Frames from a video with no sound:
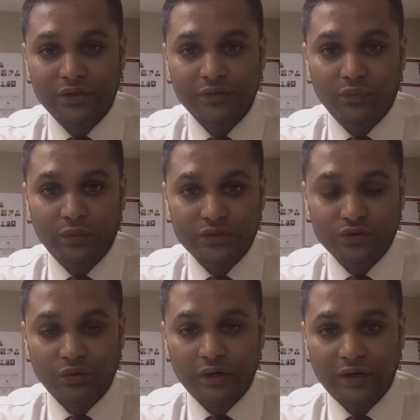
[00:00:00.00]

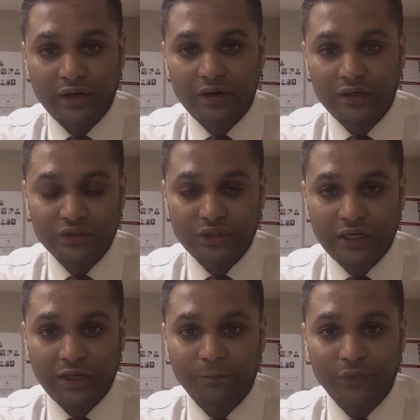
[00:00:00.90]
once you are here in
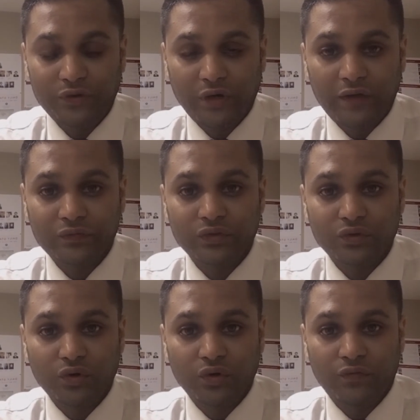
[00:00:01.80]
China, you have to
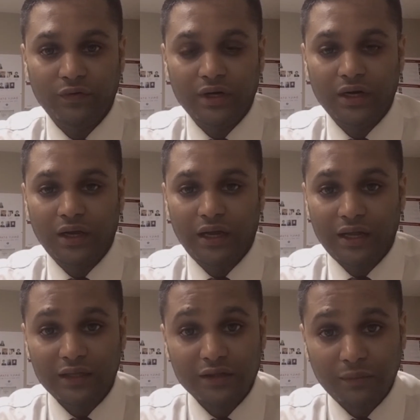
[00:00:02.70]
go for
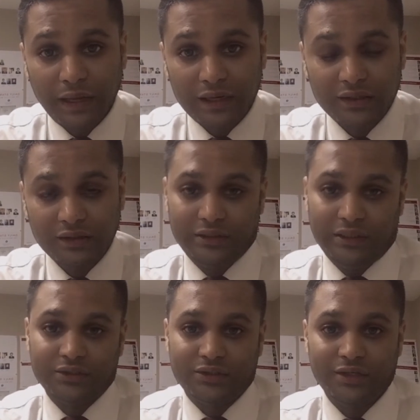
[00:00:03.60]
another medical
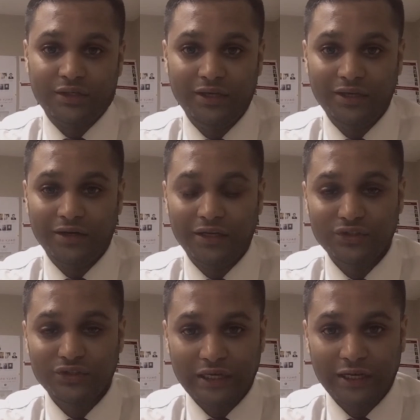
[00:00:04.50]
test here
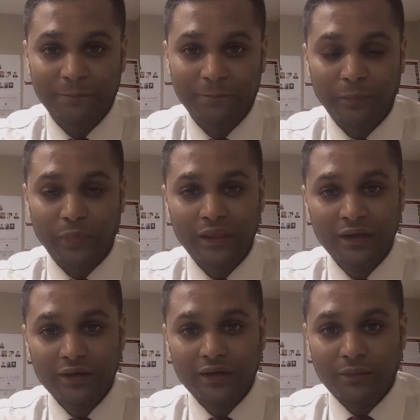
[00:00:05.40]
in China.
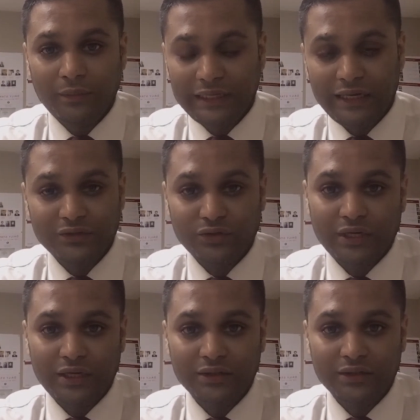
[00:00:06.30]
But that is
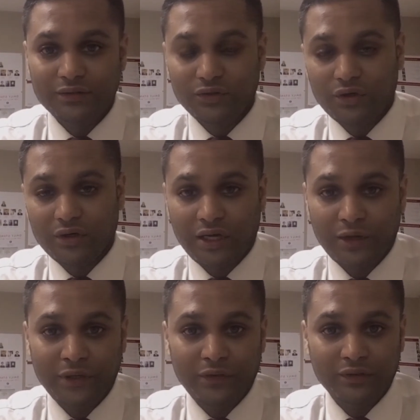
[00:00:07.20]
okay, your
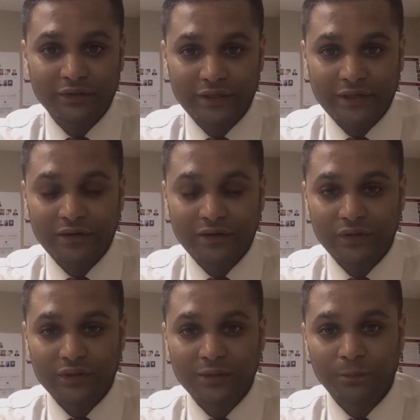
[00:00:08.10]
company will take care of
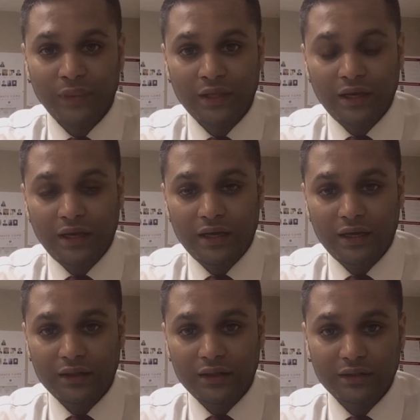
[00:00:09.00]
it,
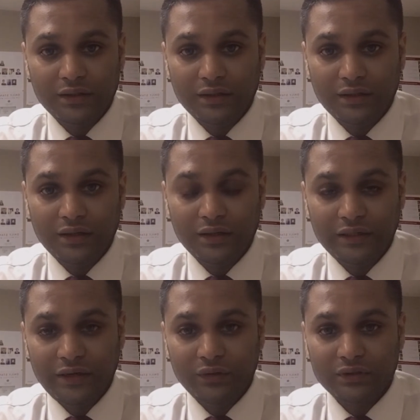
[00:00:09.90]
and
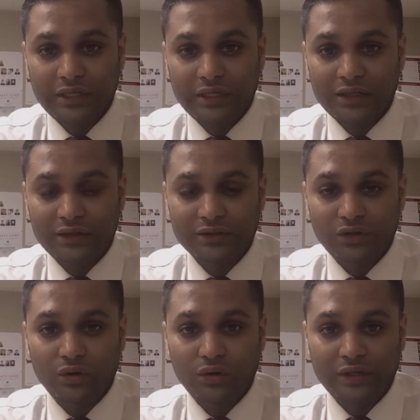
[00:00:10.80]
they will take these
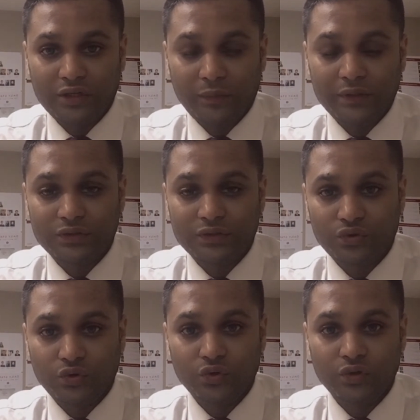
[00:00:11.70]
all
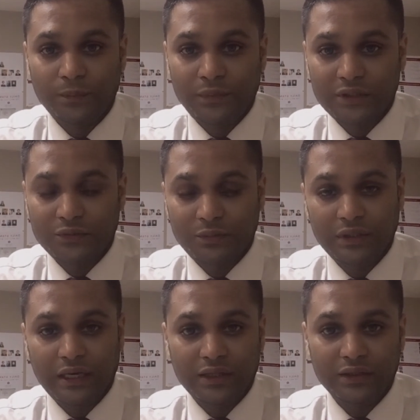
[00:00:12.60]
documents to the
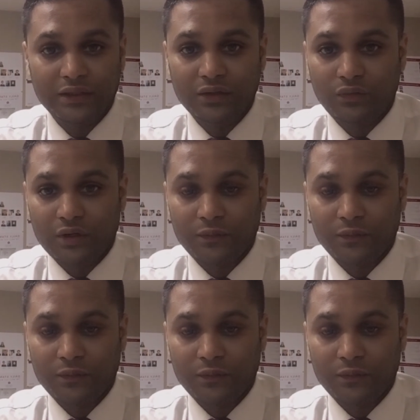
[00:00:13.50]
PSP and the work